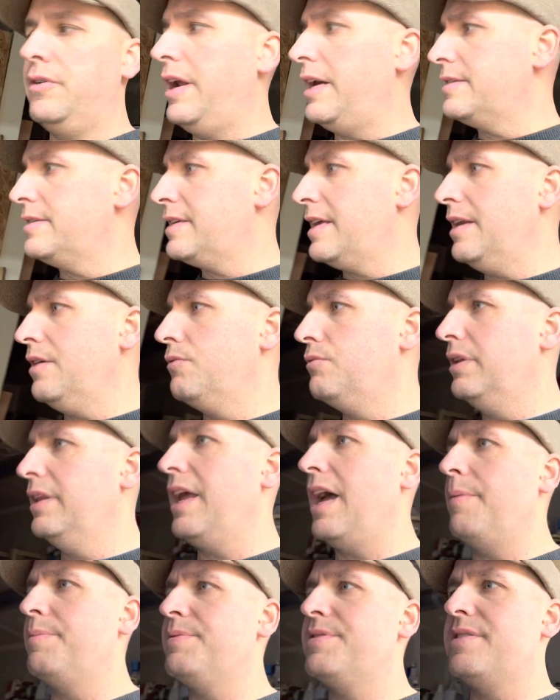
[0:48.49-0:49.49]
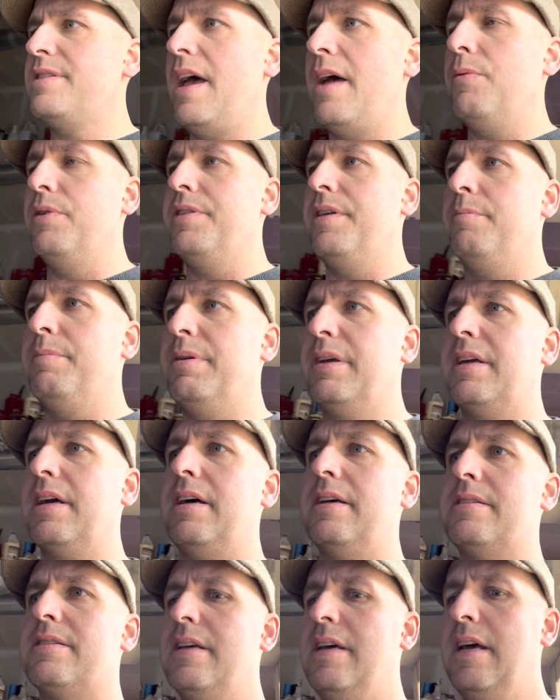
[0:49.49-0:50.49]
And I was getting really upset with it
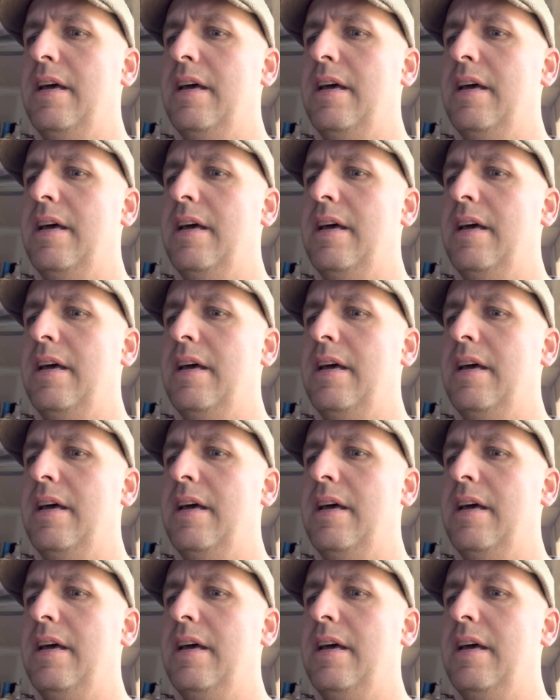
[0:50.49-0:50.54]
because